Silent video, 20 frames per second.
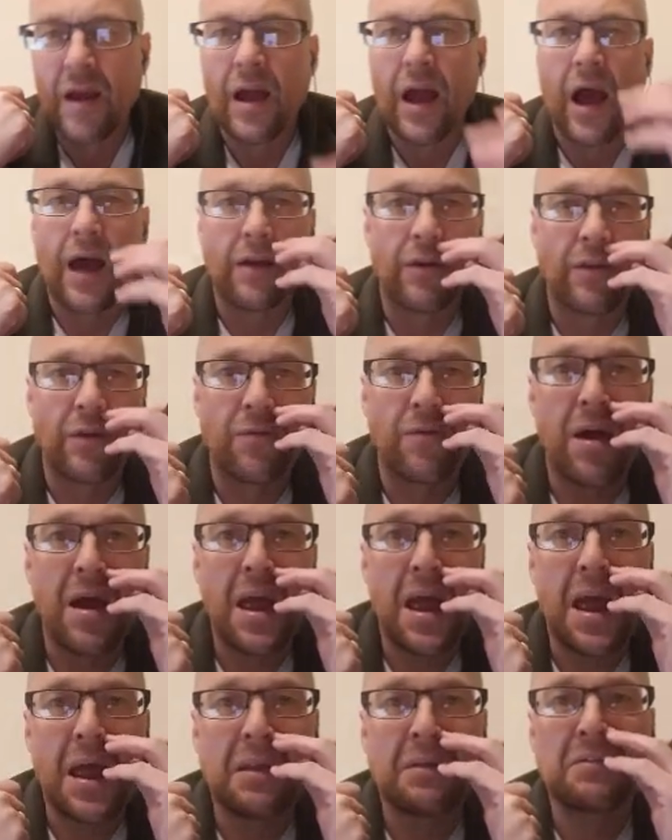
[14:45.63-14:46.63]
And on the
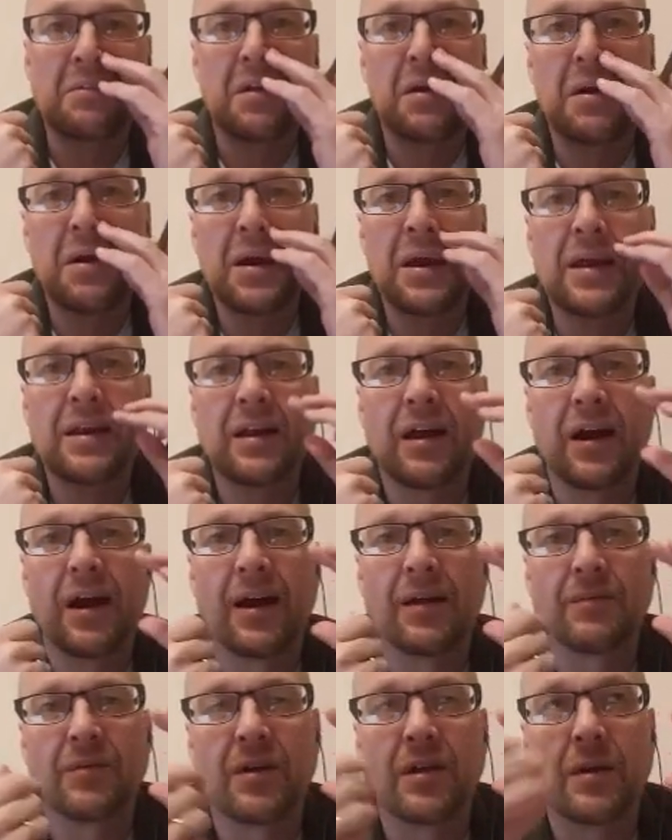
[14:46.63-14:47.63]
right-hand side,
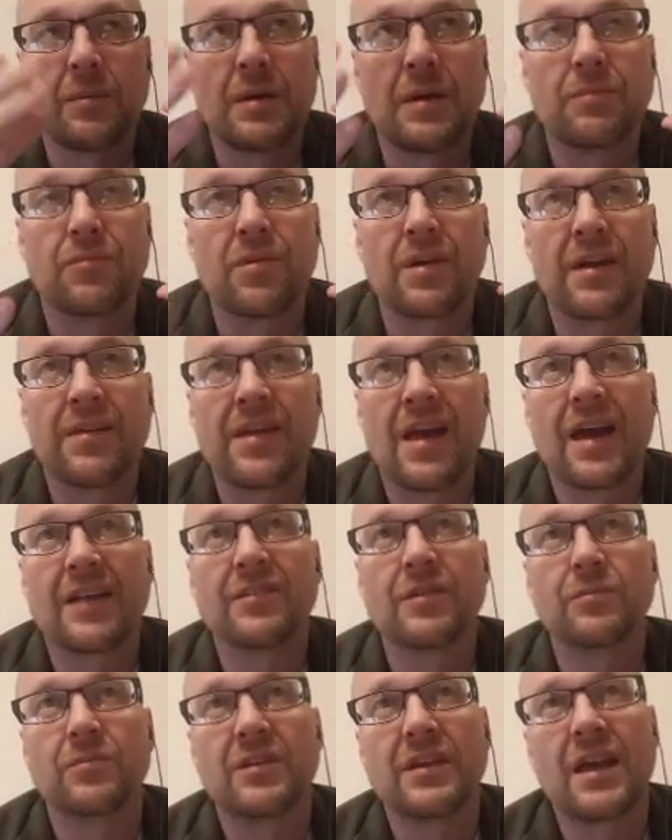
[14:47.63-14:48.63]
I'm going to be bringing the
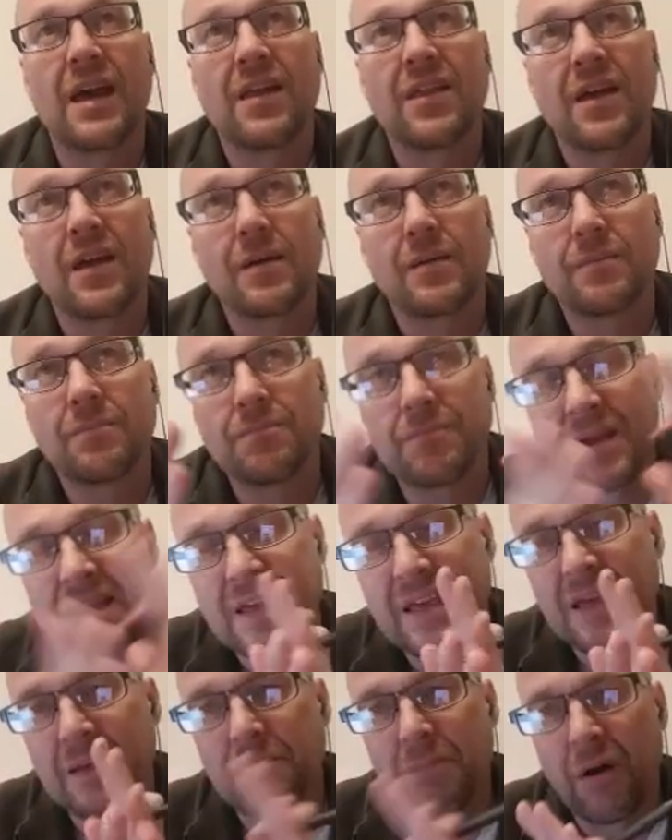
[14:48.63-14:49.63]
atoms together,
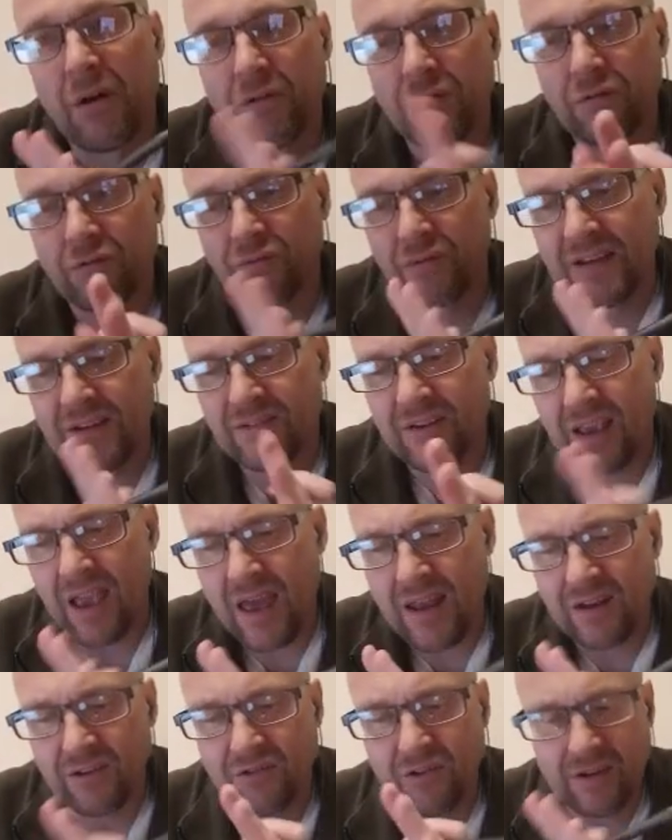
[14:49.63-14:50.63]
making bonds, releasing
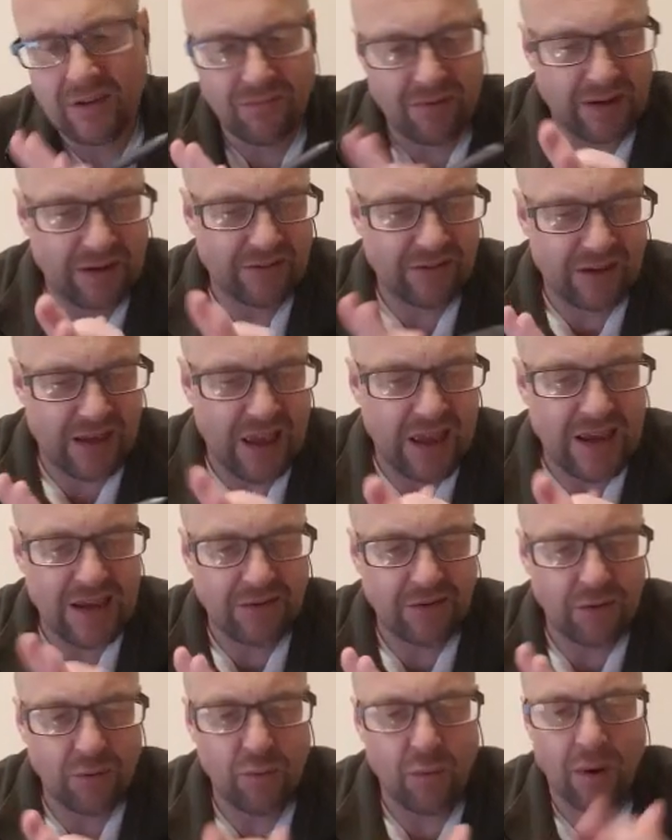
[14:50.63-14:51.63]
energy, releasing heat.
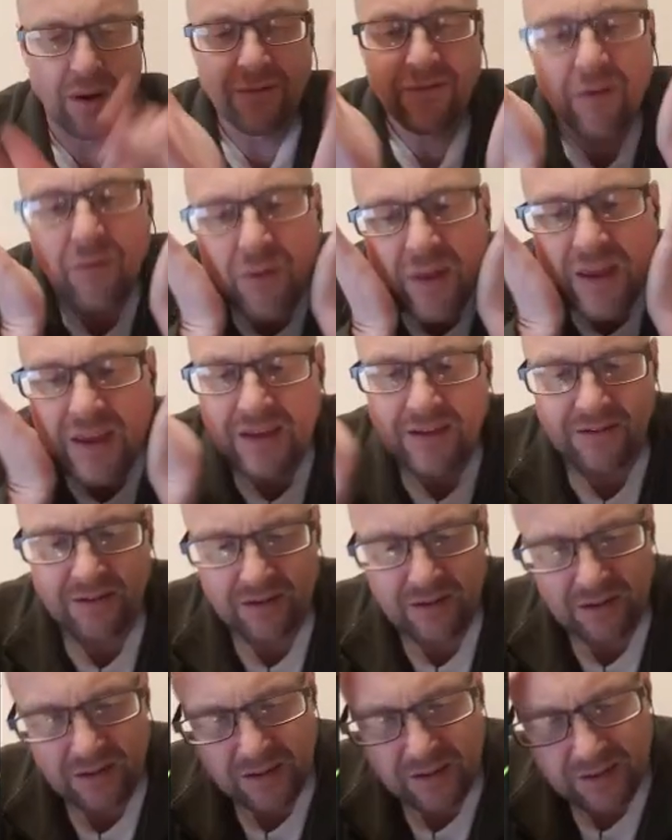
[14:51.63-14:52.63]
Oh, I feel the heat.
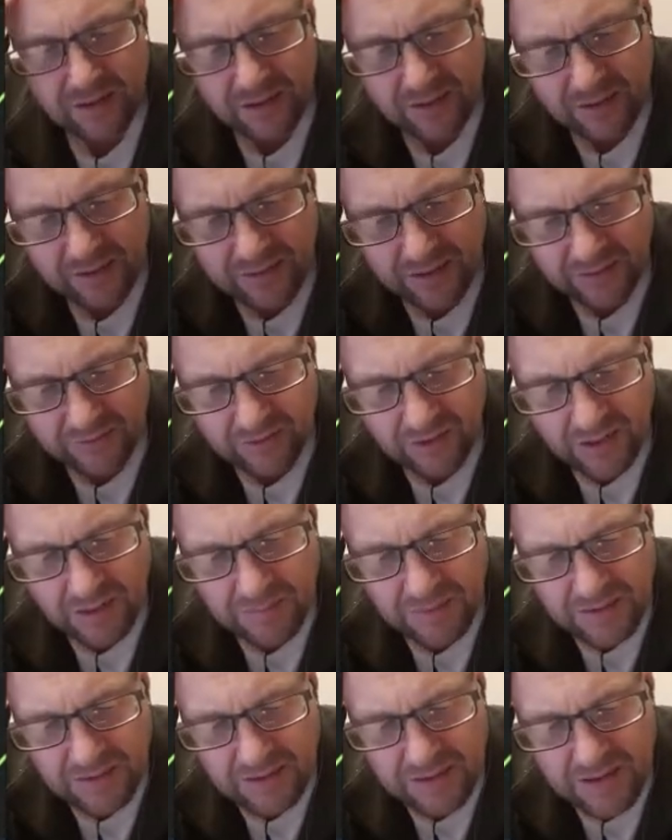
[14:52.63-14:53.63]
That's going to
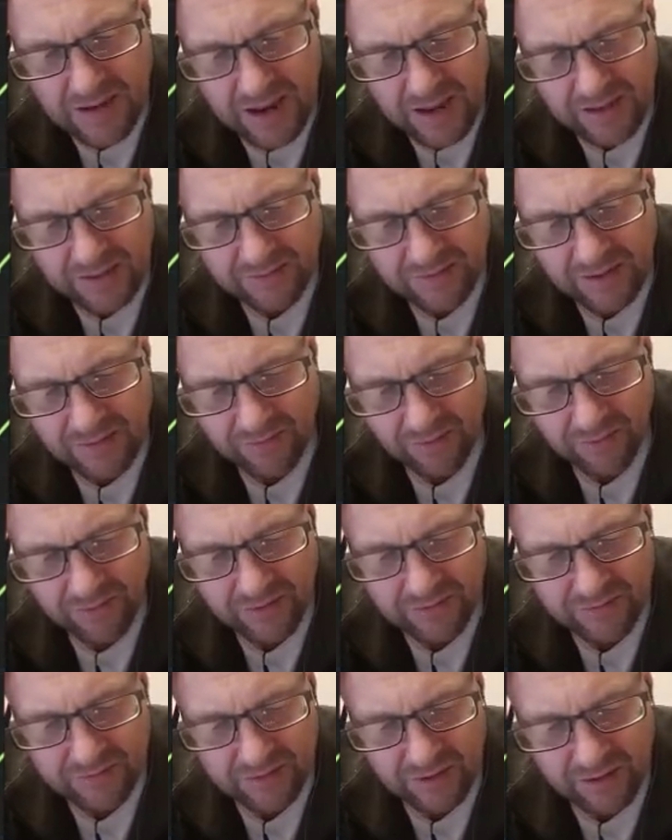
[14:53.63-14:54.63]
be negative on
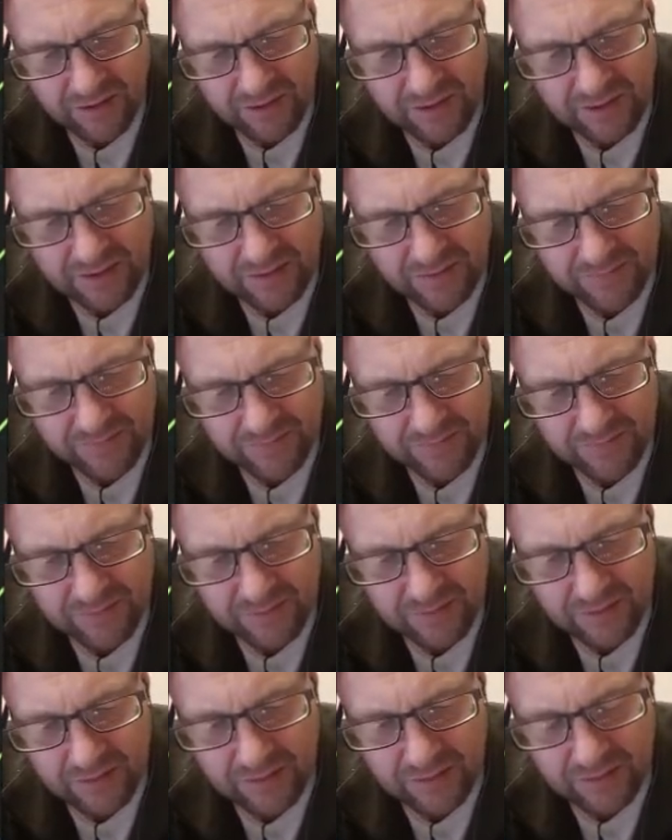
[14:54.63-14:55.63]
this side.
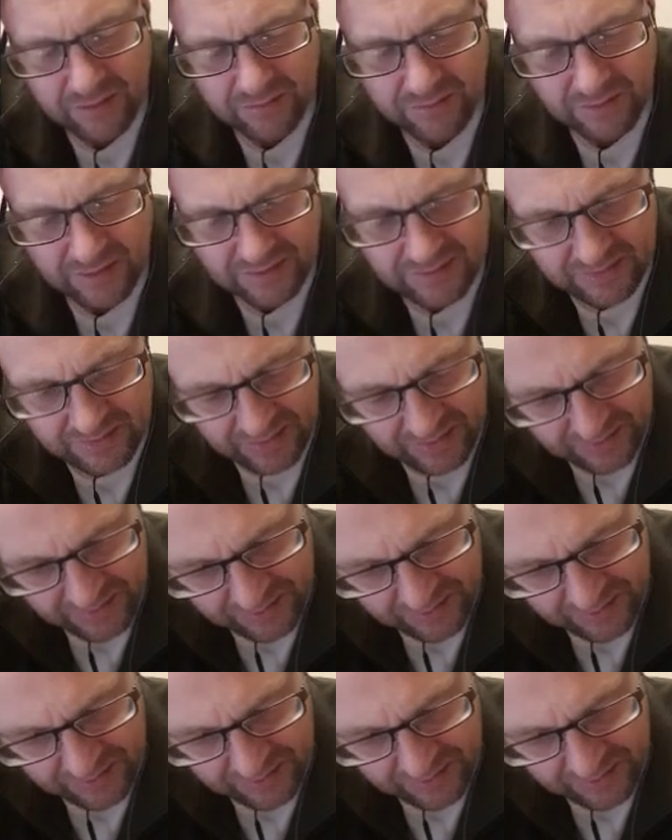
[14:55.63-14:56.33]
All right then.